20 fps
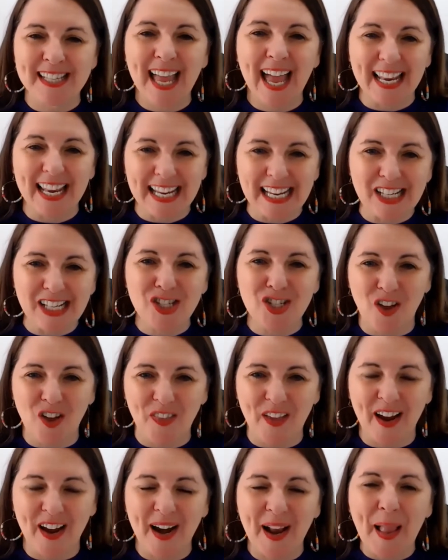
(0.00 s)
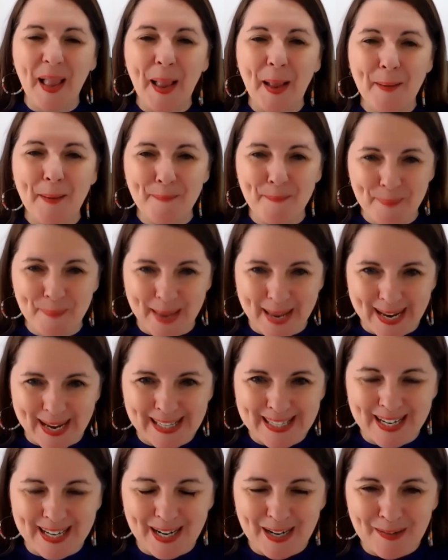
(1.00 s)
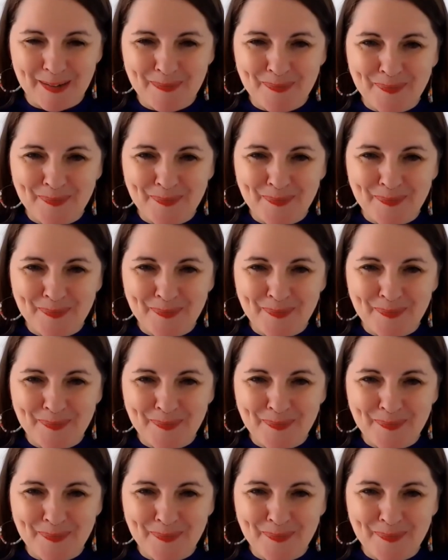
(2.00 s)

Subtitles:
and each other better.